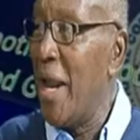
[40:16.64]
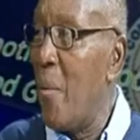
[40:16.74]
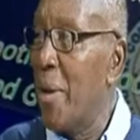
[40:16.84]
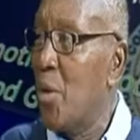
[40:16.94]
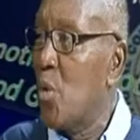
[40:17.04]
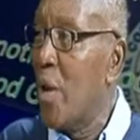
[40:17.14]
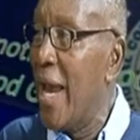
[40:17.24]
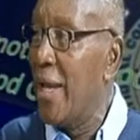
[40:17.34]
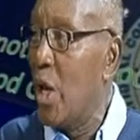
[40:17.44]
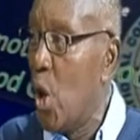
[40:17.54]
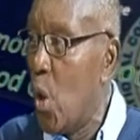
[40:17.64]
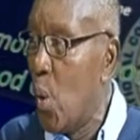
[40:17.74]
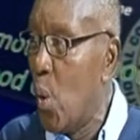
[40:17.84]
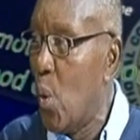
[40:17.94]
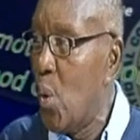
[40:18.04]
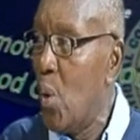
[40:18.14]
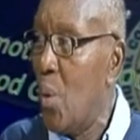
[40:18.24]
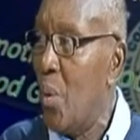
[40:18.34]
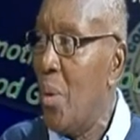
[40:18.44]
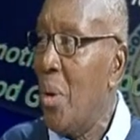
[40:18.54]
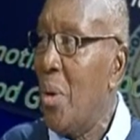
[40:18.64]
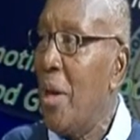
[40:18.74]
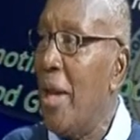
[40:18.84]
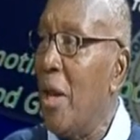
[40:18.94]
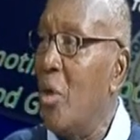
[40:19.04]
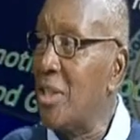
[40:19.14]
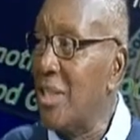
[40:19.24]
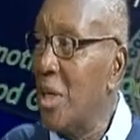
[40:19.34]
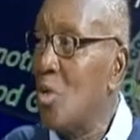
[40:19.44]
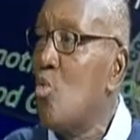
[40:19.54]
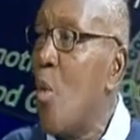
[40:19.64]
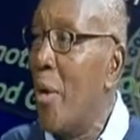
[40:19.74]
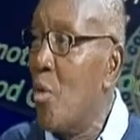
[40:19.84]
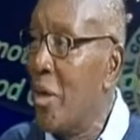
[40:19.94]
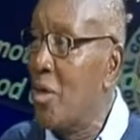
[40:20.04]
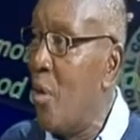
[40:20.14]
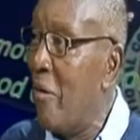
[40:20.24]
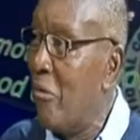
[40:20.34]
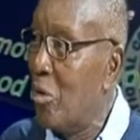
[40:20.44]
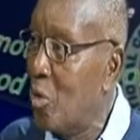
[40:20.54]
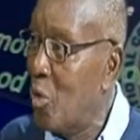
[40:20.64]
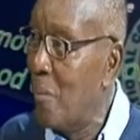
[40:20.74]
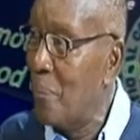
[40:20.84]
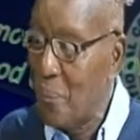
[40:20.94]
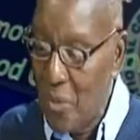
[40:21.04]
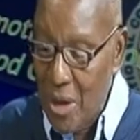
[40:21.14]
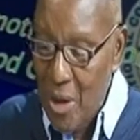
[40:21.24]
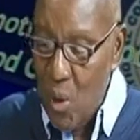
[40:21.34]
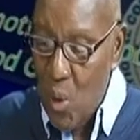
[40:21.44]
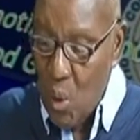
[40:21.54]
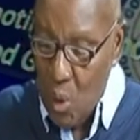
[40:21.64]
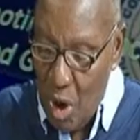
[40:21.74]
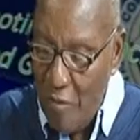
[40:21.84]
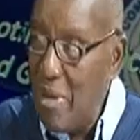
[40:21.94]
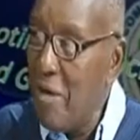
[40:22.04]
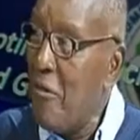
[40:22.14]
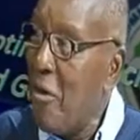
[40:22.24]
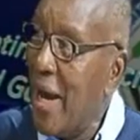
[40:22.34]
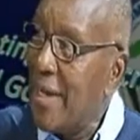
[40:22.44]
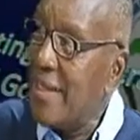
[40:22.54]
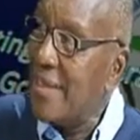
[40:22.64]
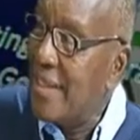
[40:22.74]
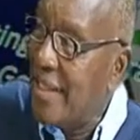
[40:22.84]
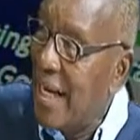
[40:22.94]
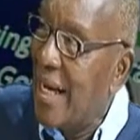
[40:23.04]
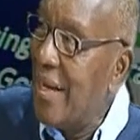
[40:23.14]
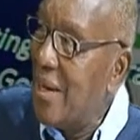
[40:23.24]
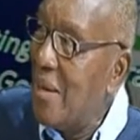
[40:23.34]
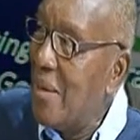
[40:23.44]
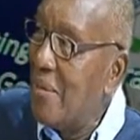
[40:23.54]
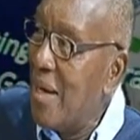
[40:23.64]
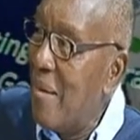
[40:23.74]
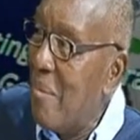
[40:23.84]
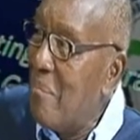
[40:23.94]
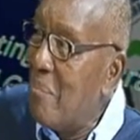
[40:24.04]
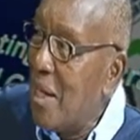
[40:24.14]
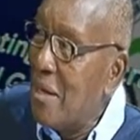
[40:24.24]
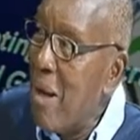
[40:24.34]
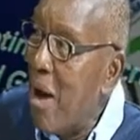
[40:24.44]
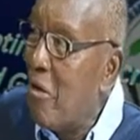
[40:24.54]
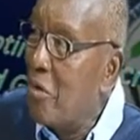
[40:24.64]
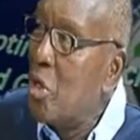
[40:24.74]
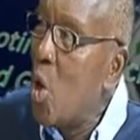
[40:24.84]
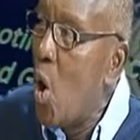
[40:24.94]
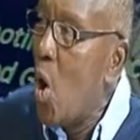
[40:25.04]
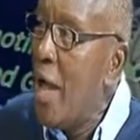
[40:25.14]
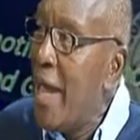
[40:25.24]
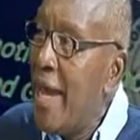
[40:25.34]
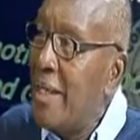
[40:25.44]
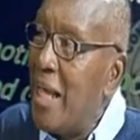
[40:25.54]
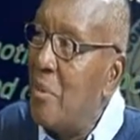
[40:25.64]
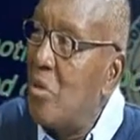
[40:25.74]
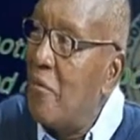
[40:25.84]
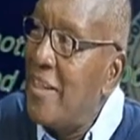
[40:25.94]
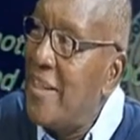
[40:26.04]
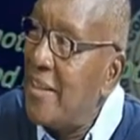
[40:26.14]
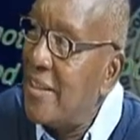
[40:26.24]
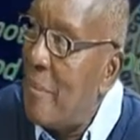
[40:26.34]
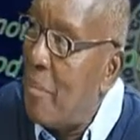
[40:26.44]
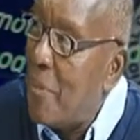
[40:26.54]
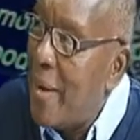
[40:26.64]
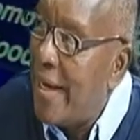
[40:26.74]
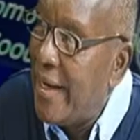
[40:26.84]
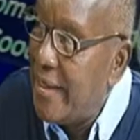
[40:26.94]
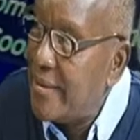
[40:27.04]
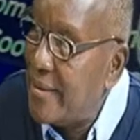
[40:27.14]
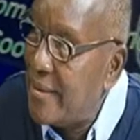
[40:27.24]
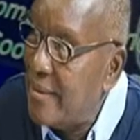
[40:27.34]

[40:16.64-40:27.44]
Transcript: we get the law, it go still go and do what you want for do. Government forget stick now the back of the door in terms of disaster preparedness.